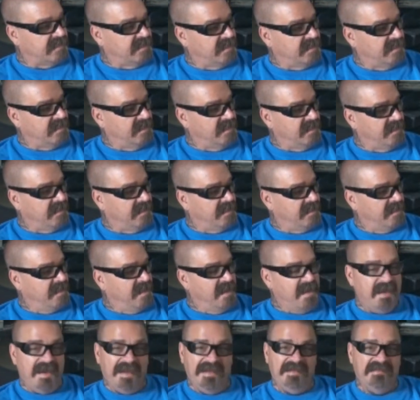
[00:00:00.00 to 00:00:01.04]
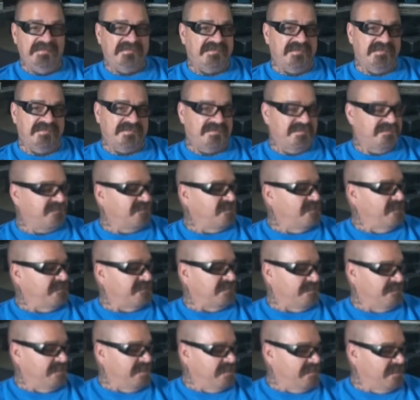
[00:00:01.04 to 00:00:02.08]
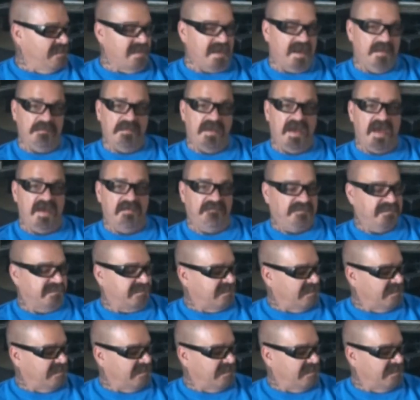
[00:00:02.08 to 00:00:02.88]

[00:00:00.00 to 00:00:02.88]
and it's just a trip to me that I'm gonna have a